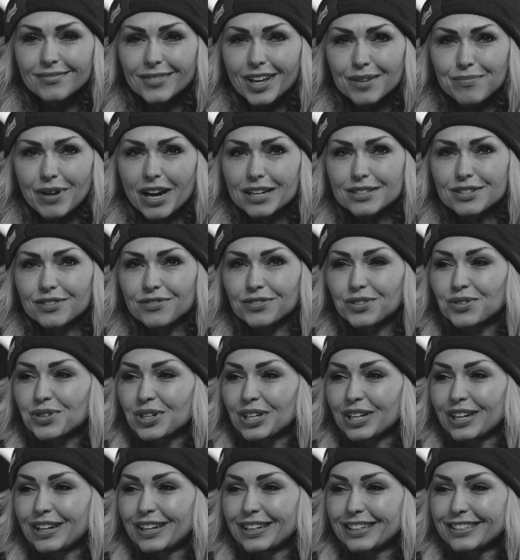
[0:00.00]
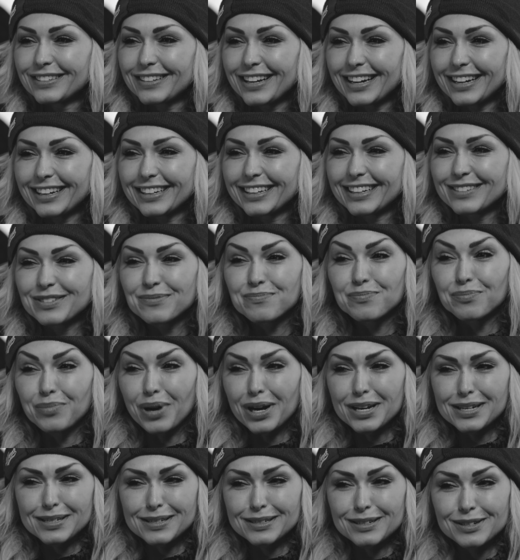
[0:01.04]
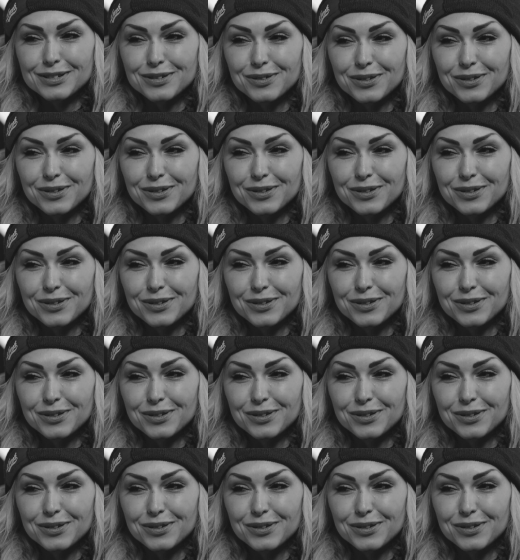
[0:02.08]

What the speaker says: So back to Florida. You can't, bikes in New